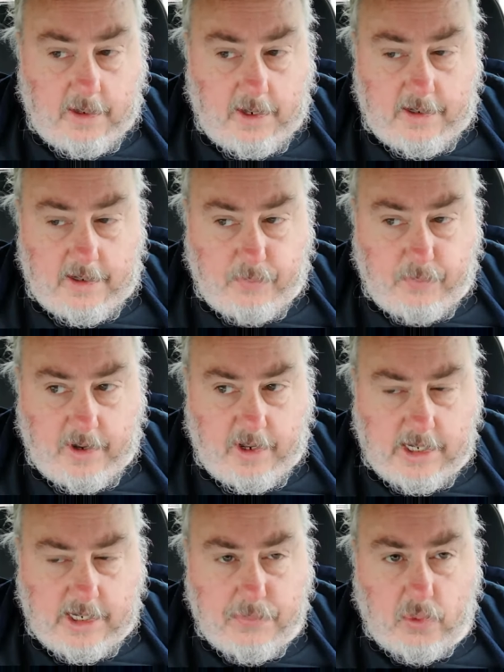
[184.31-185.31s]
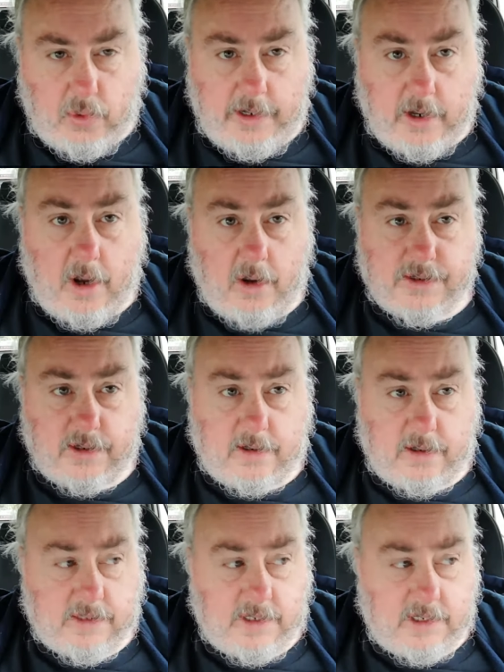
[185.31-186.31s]
And when I say bullying, it also
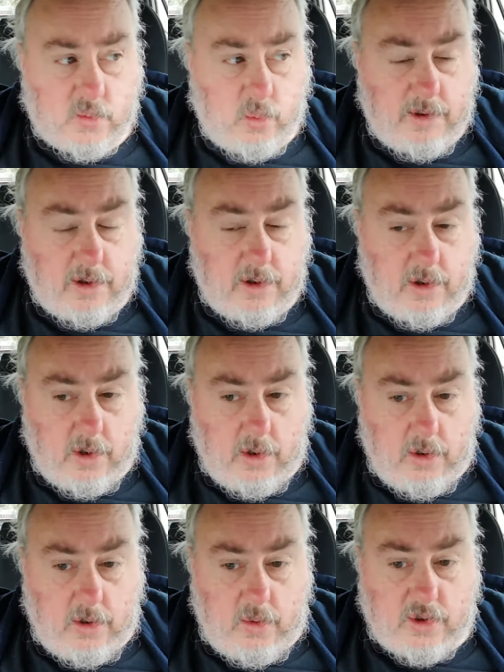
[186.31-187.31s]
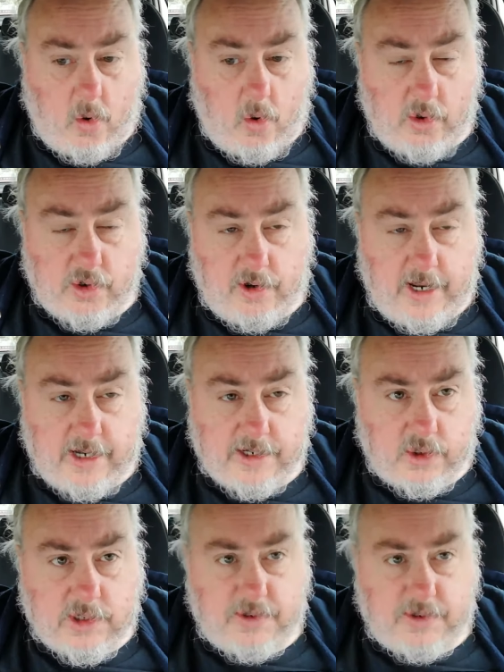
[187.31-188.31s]
includes these women who torture their
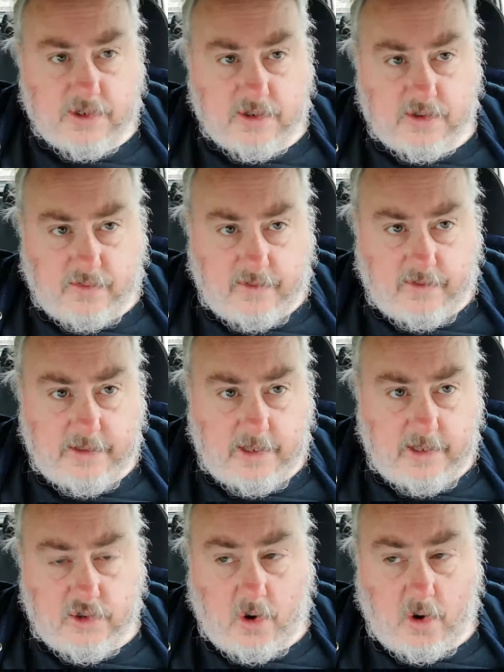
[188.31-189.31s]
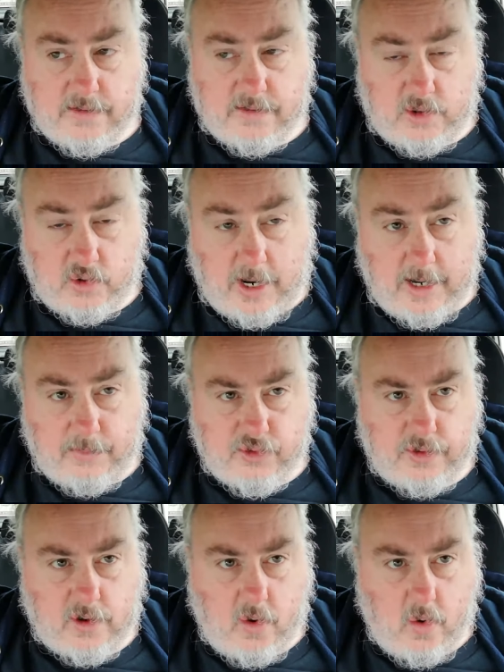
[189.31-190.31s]
ex-husbands and stuff like that, constantly drag them
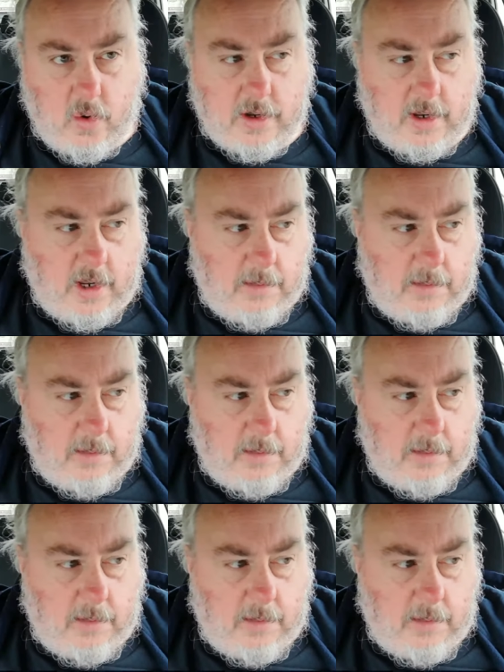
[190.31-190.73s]
through the court,